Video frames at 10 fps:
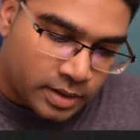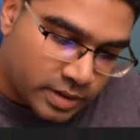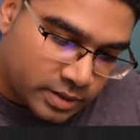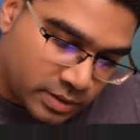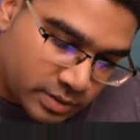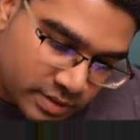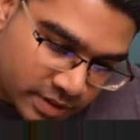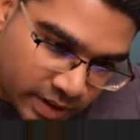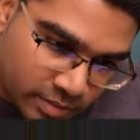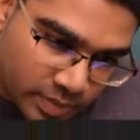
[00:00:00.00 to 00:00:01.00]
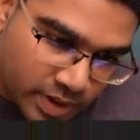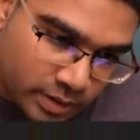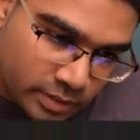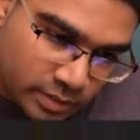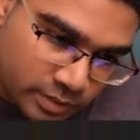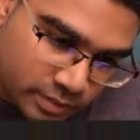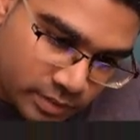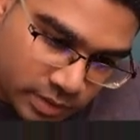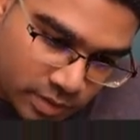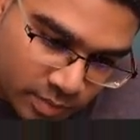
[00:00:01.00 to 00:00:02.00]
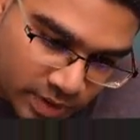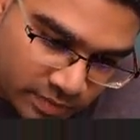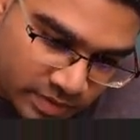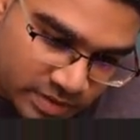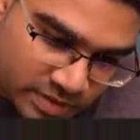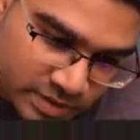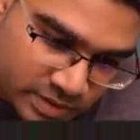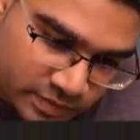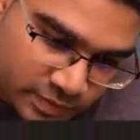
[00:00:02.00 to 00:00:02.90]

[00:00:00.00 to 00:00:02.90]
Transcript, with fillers: Let's go to the second part. So the combined resistance